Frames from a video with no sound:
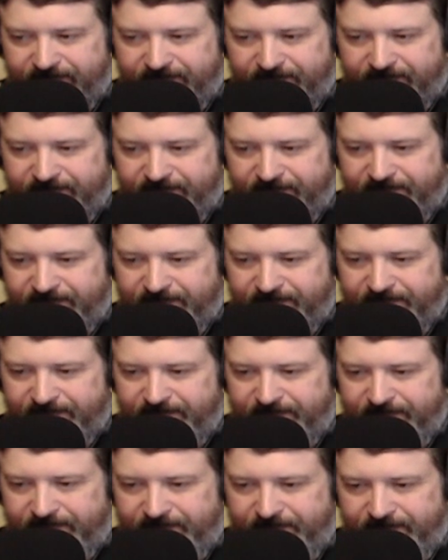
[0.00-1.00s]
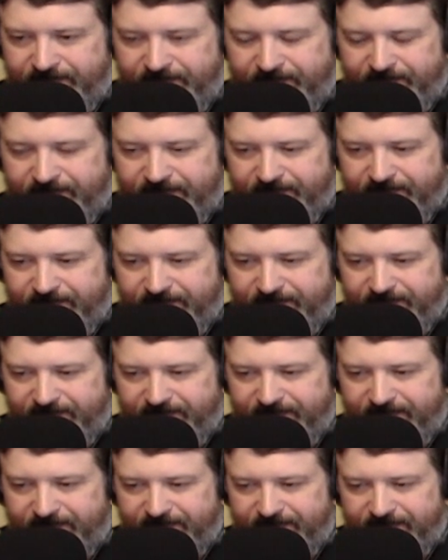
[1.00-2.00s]

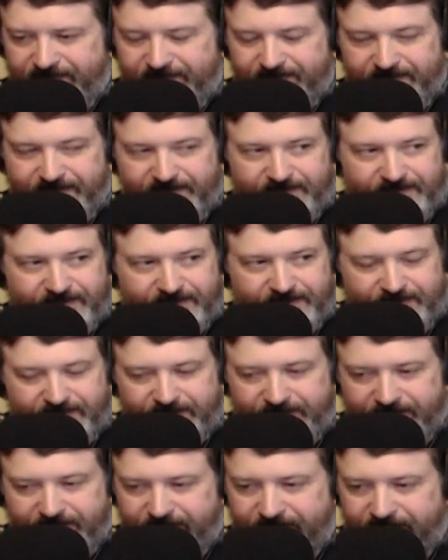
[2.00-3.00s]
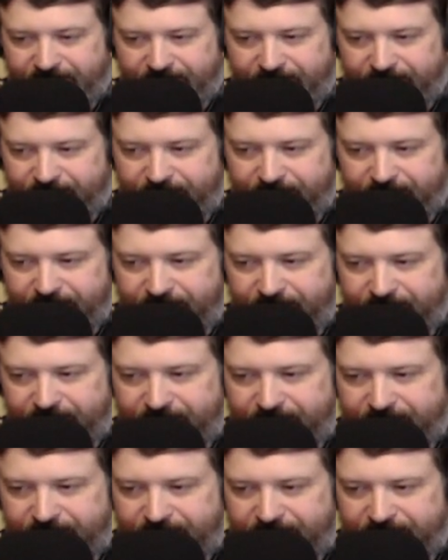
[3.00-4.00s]

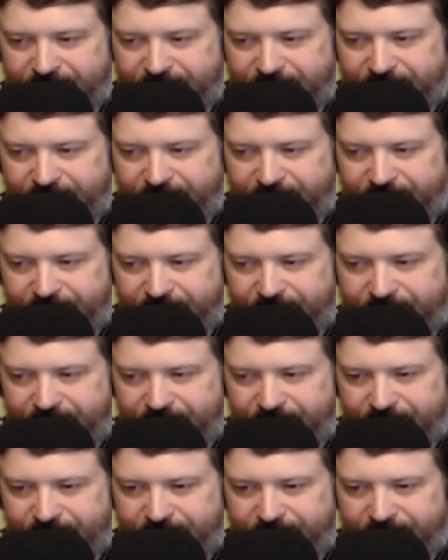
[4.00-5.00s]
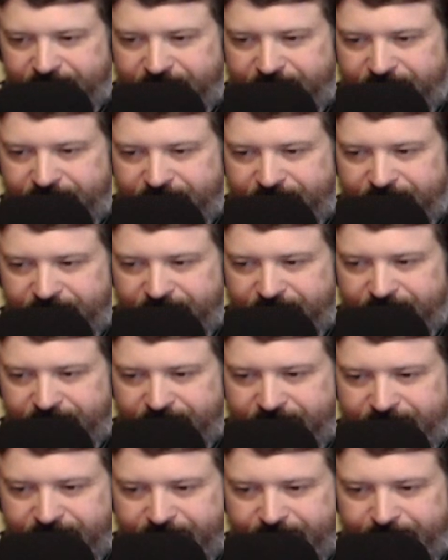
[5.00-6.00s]

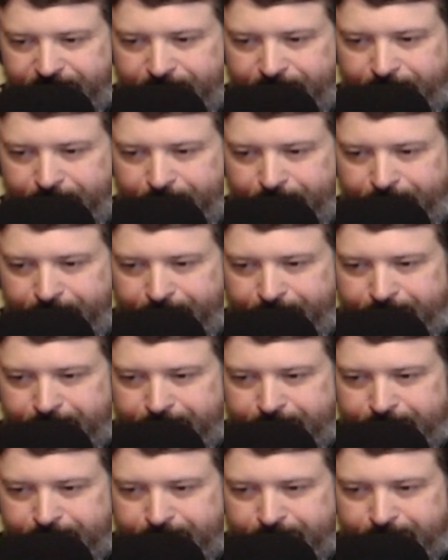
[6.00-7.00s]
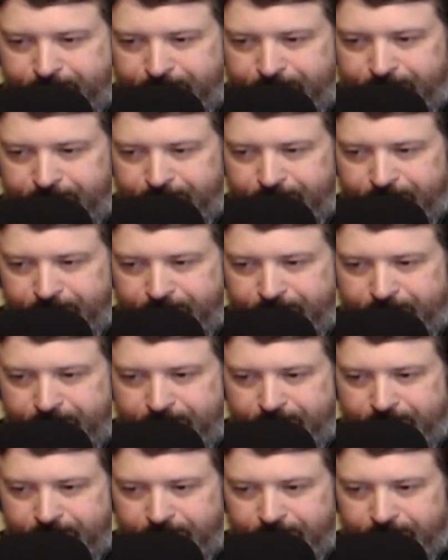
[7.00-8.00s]
No words are spoken by the person on screen.